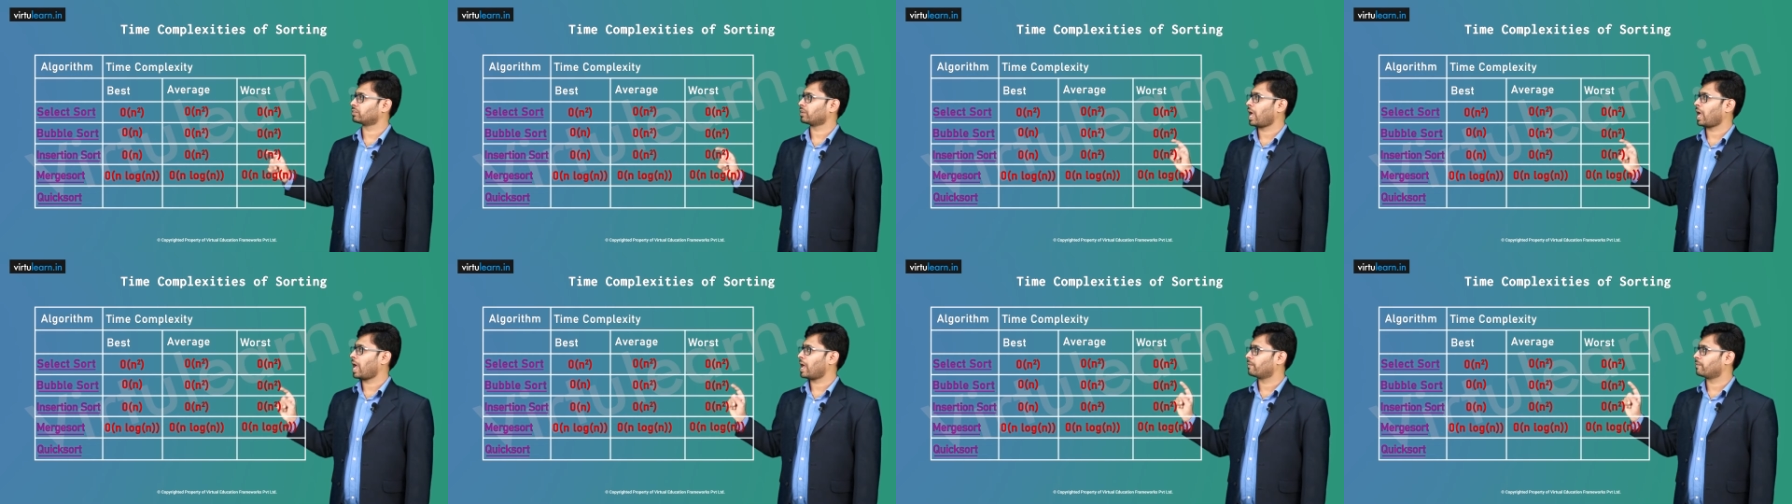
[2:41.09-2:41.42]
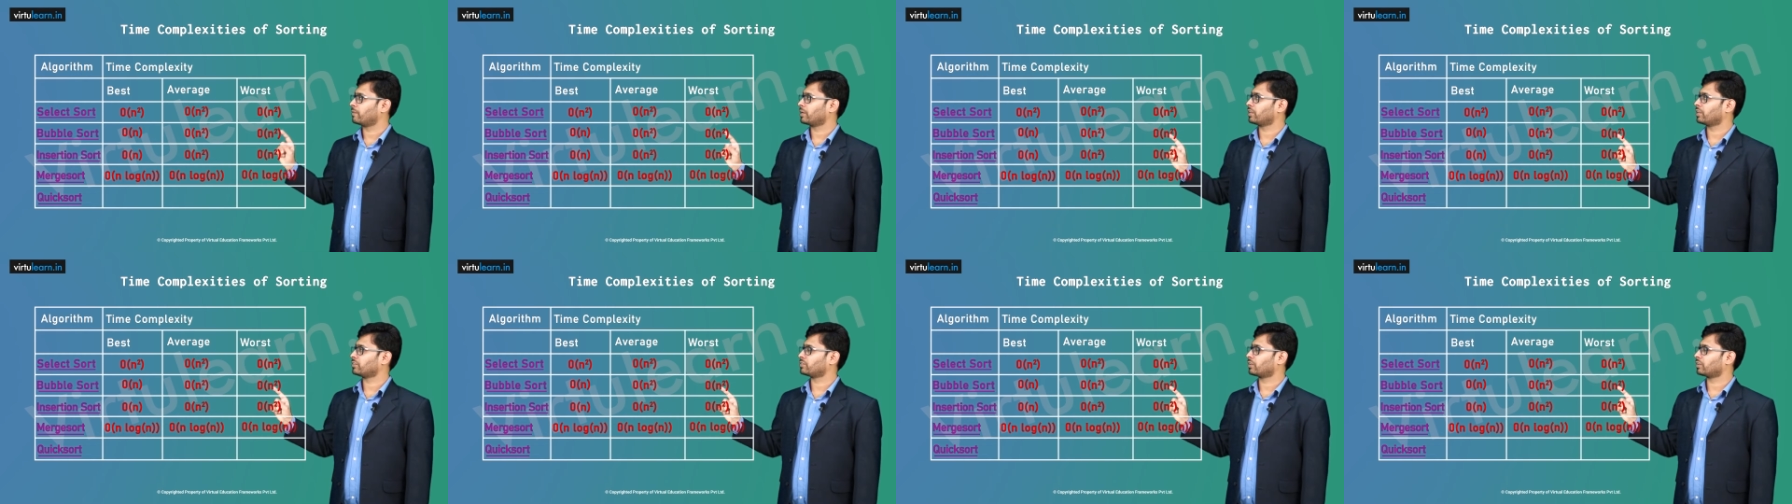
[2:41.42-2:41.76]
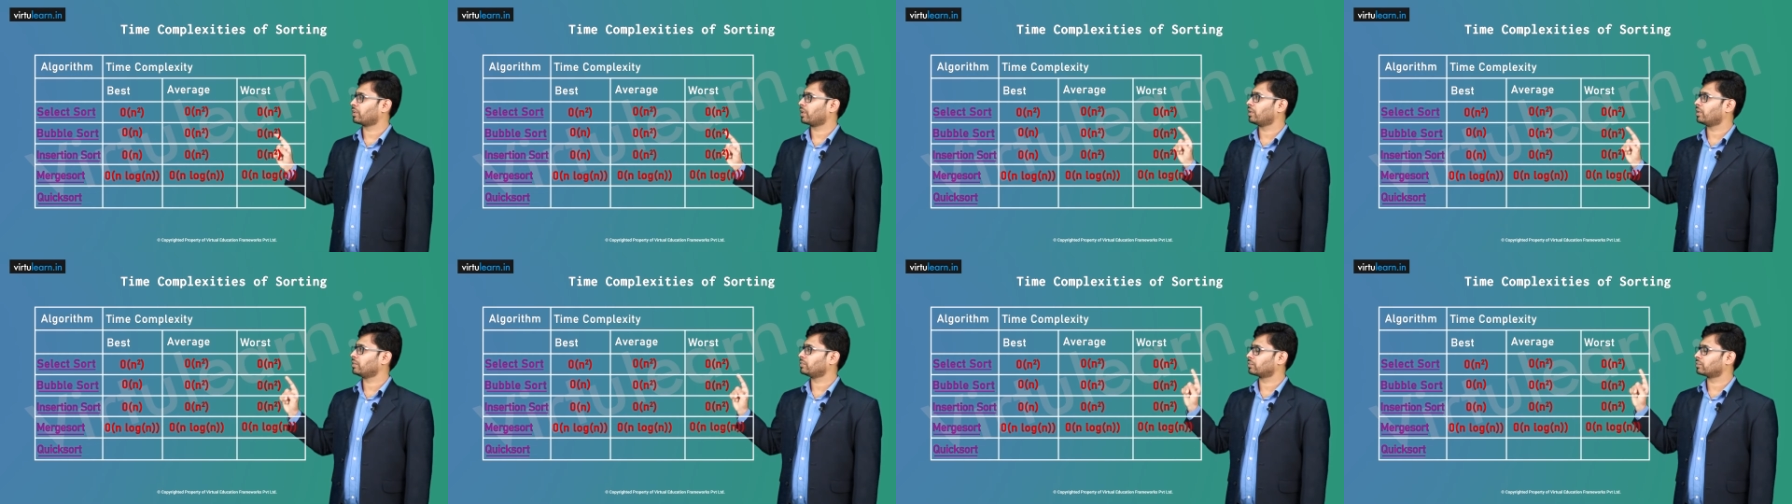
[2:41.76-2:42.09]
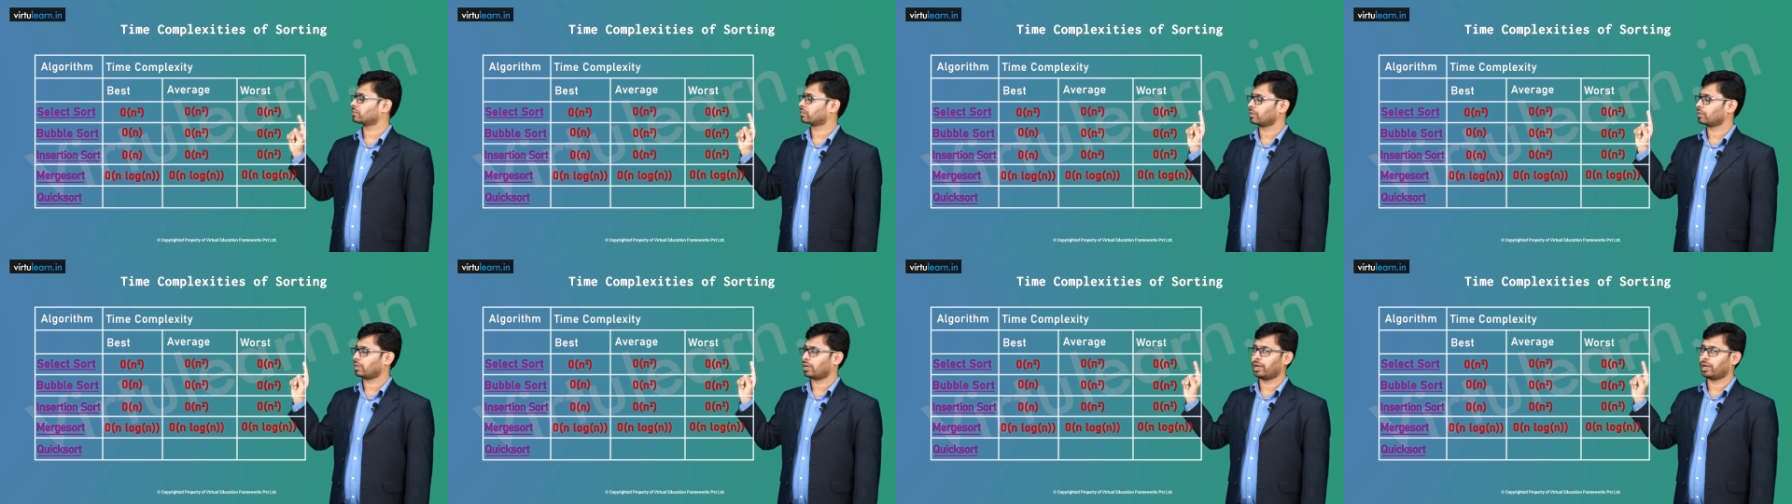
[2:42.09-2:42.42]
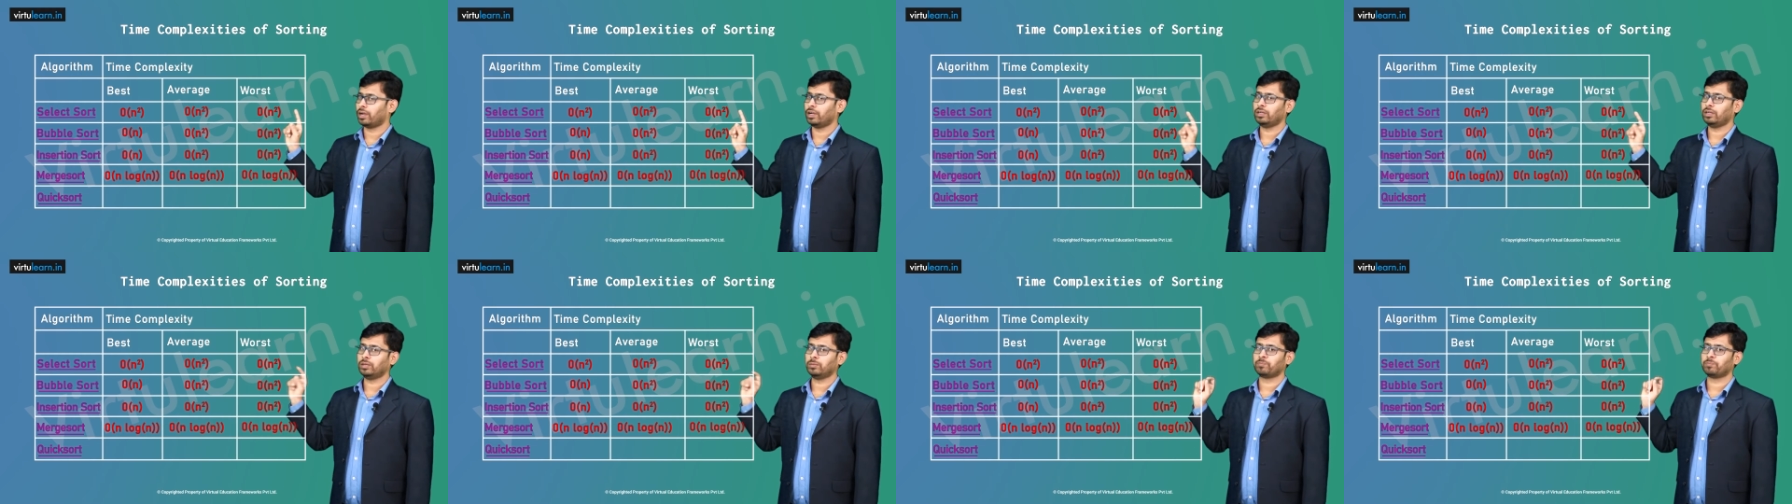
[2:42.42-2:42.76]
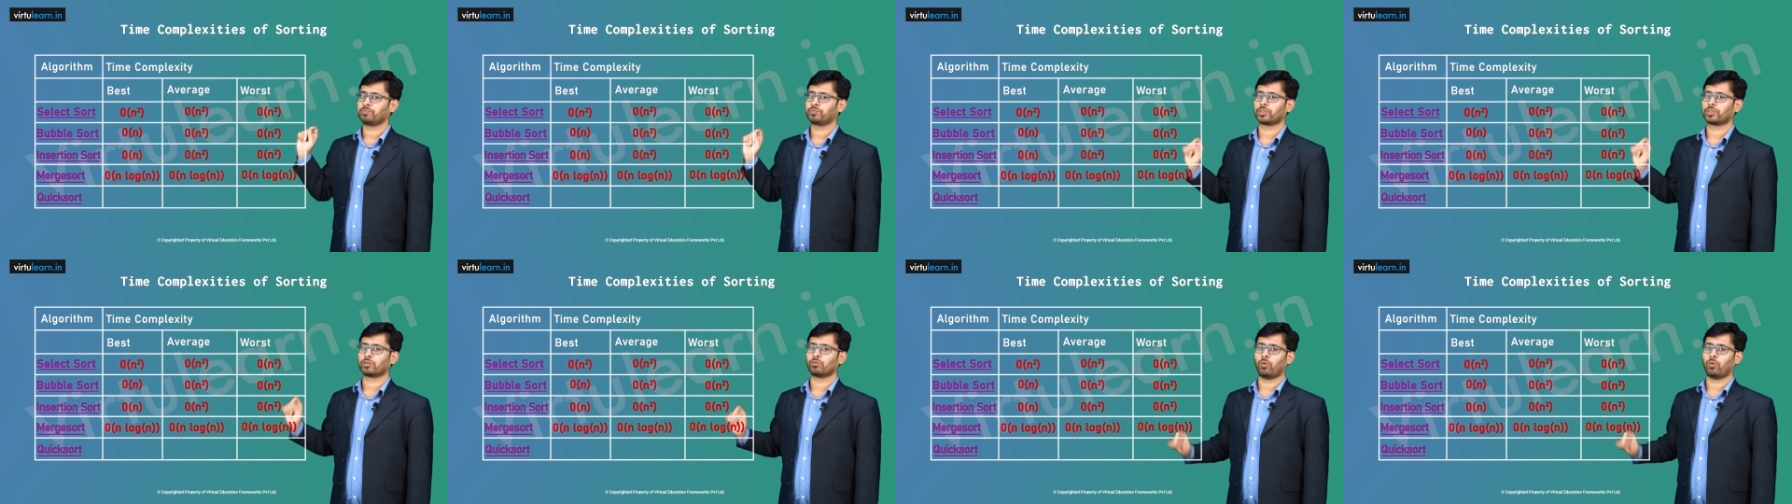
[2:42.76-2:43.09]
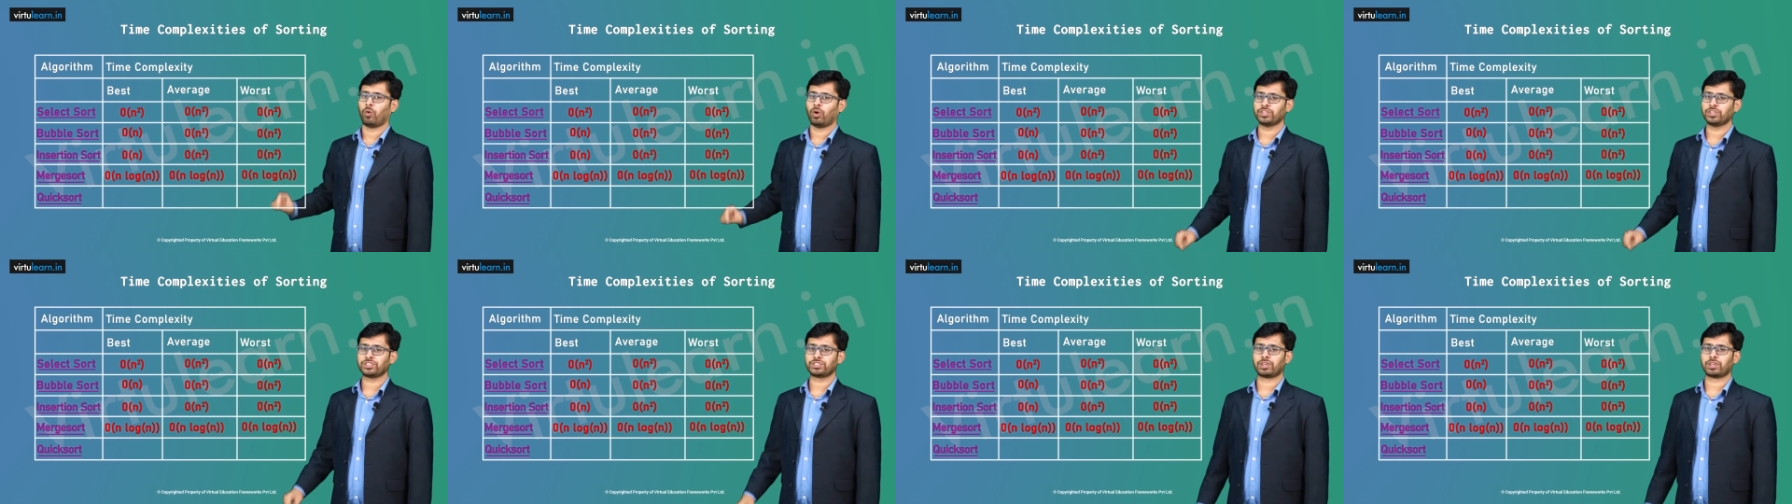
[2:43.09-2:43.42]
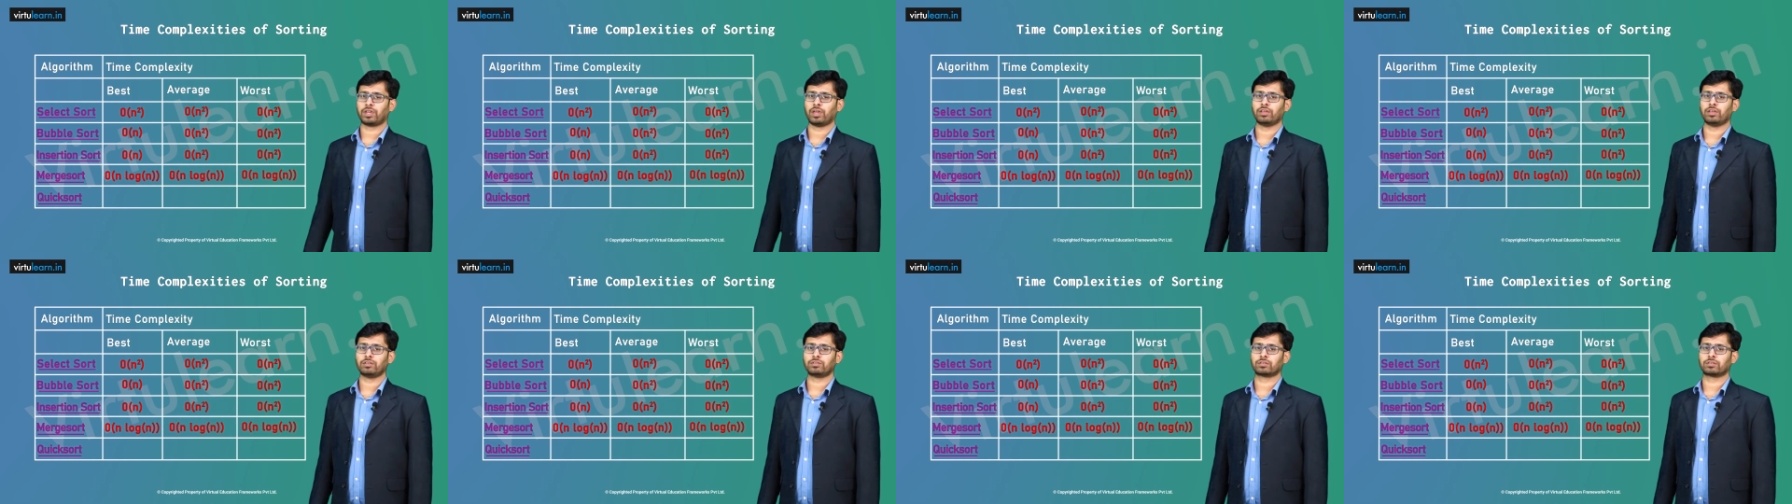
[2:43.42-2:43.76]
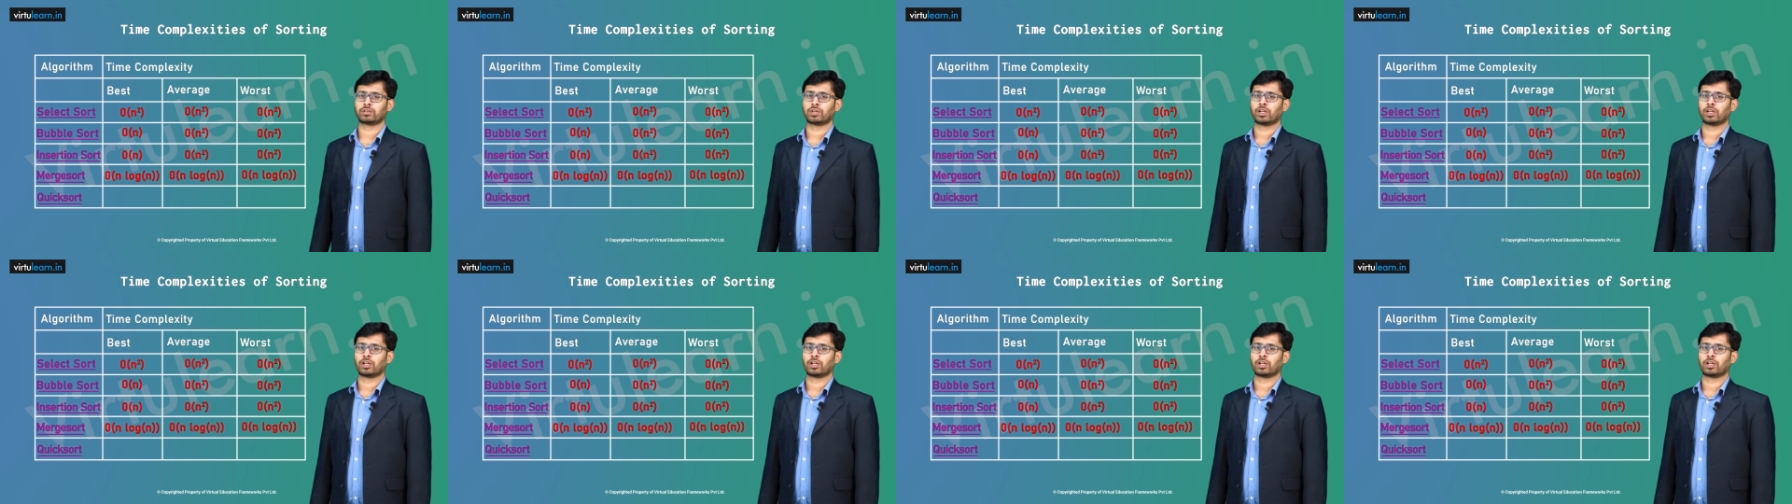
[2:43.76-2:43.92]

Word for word: average case and worst case